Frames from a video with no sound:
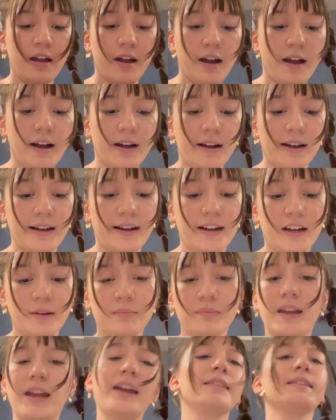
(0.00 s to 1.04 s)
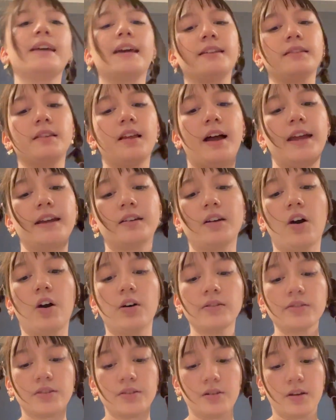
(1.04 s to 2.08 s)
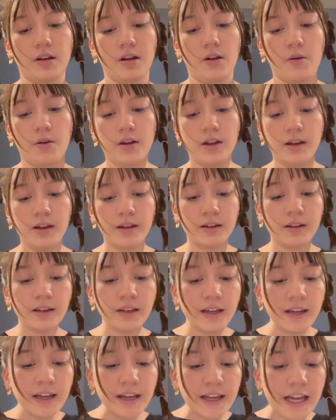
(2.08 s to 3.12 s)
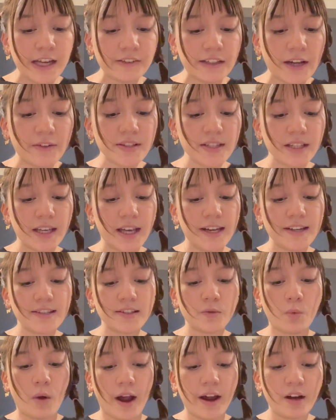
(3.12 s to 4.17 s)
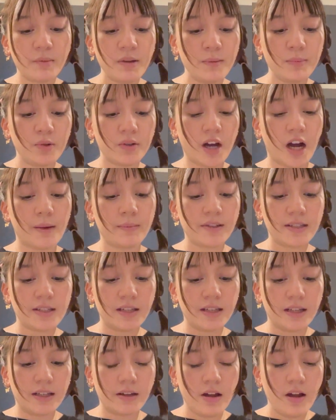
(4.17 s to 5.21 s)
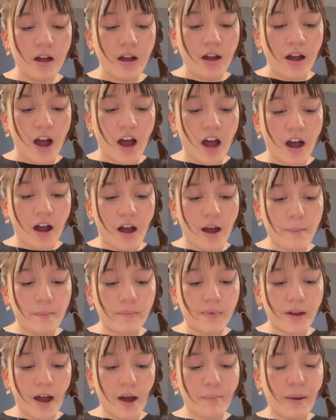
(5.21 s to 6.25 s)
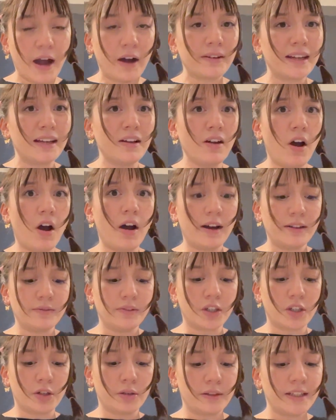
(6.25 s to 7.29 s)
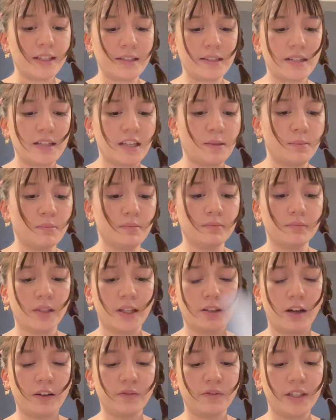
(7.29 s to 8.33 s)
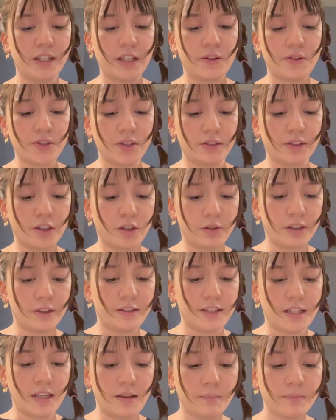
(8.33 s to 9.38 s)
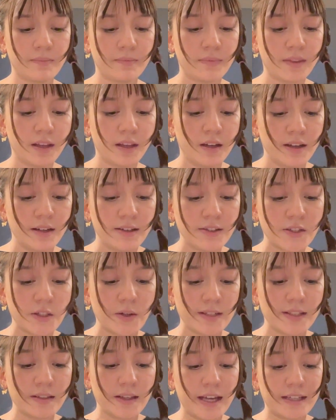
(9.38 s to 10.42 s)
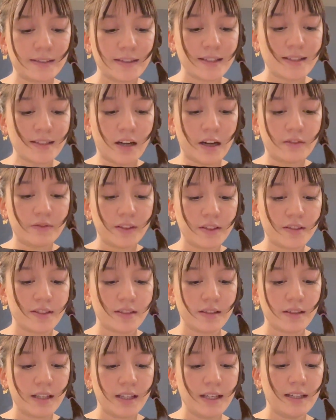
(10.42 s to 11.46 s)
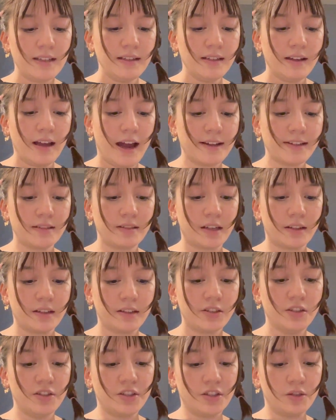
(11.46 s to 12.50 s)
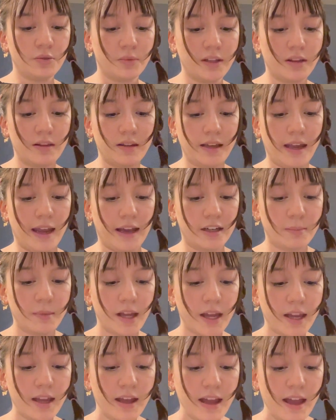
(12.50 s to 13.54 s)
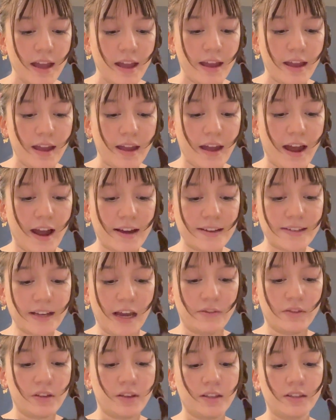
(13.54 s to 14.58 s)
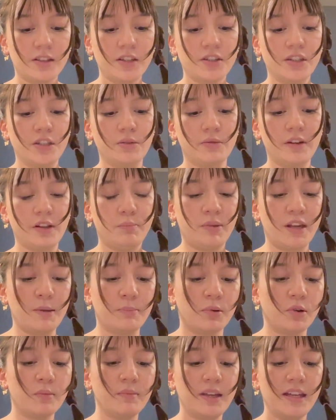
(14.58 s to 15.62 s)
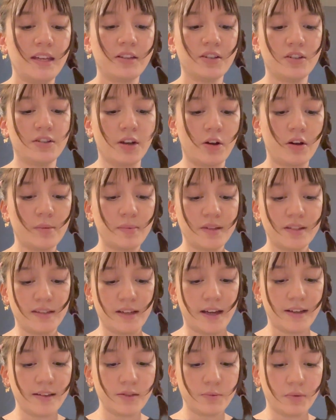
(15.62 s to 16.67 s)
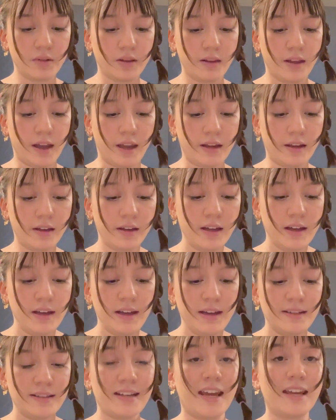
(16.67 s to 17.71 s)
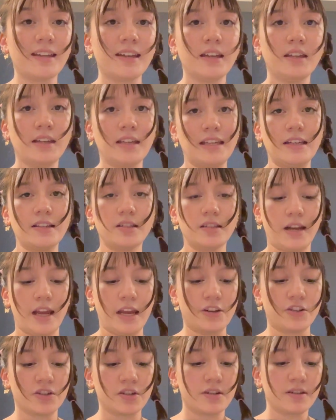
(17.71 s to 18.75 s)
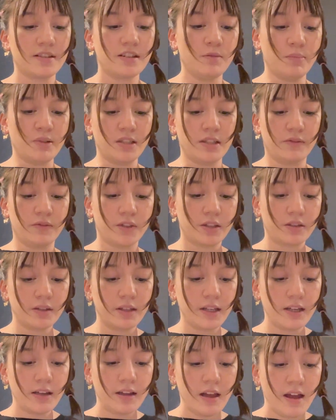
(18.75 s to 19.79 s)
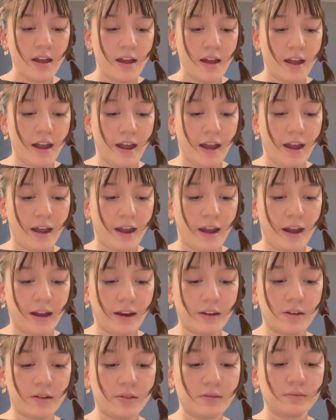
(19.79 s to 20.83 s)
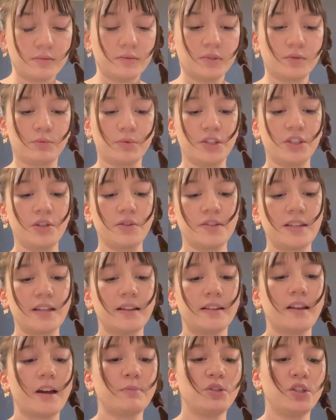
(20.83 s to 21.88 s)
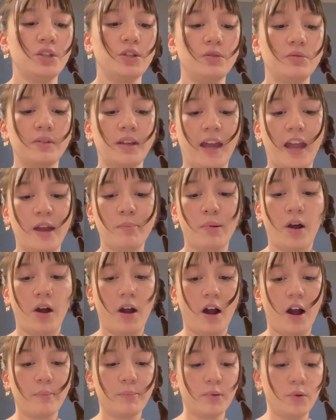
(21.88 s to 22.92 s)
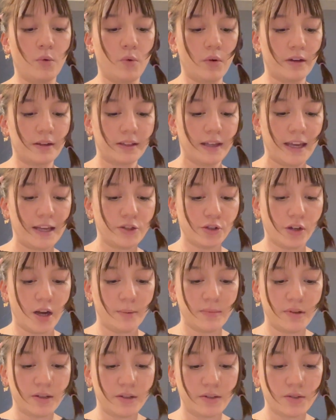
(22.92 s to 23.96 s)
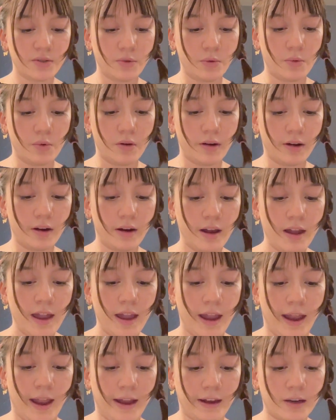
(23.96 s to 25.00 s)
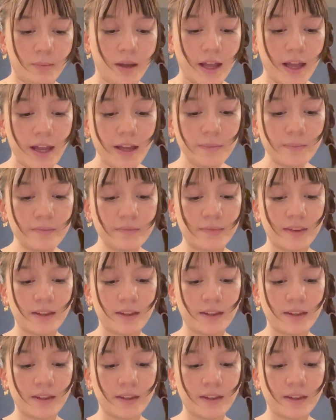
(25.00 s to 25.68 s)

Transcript: And then like, also, if that was the case, then why are people commenting about it on the Korea team, like on videos on the Korea team? So it's like, this obviously has nothing to do with the anime. It has everything to do with people being so obsessed with like taking East Asians specifically and reducing them to K-pop or K-dramas or anime. And